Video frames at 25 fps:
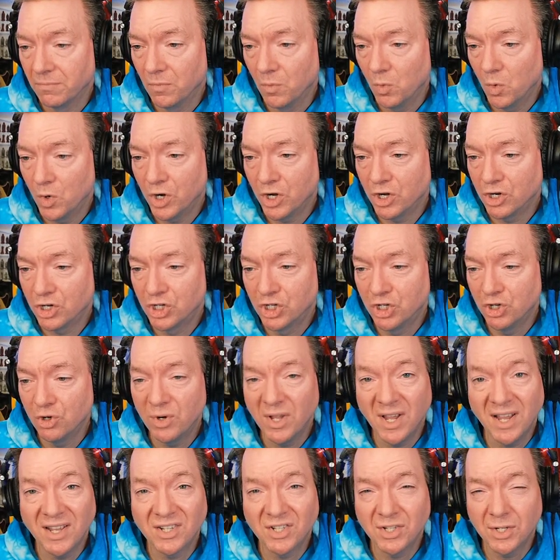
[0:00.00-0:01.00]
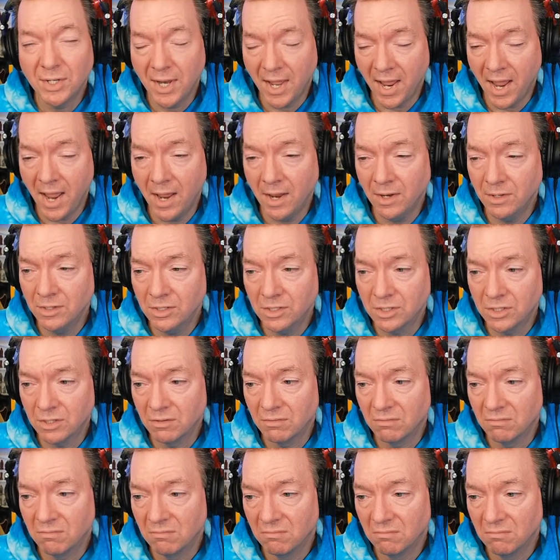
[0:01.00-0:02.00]
Where you're shooting at sedans,
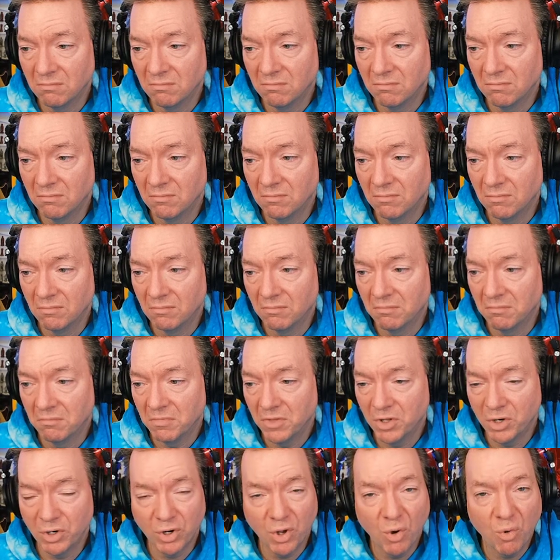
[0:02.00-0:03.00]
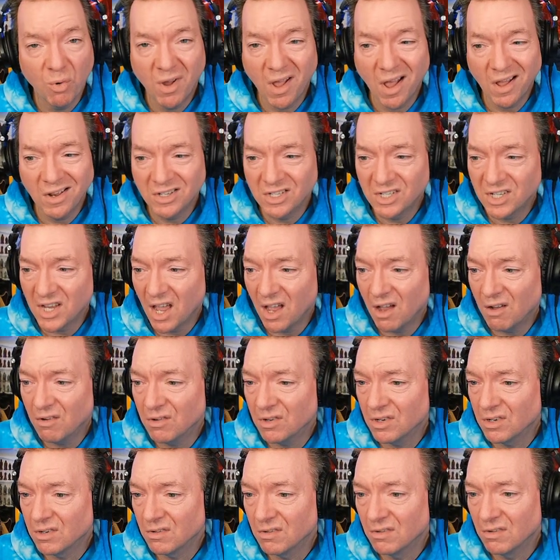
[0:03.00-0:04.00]
there are no guns out,
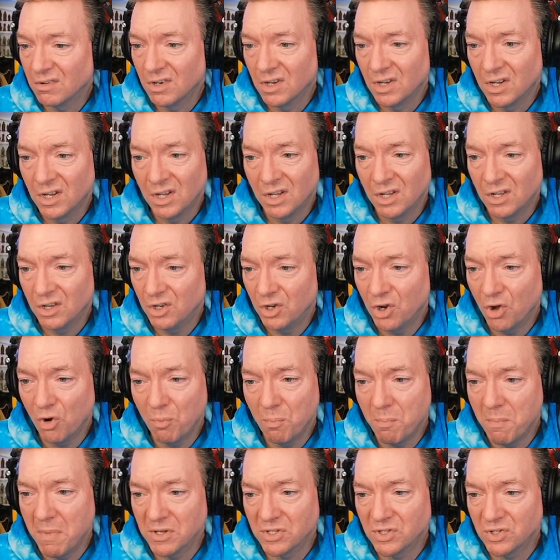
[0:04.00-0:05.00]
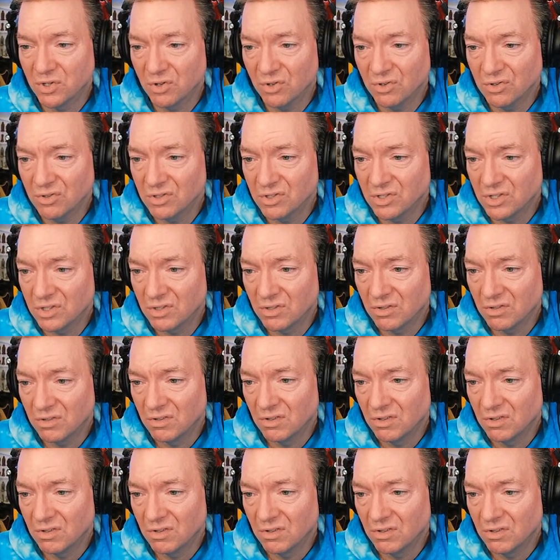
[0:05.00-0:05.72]
no missiles.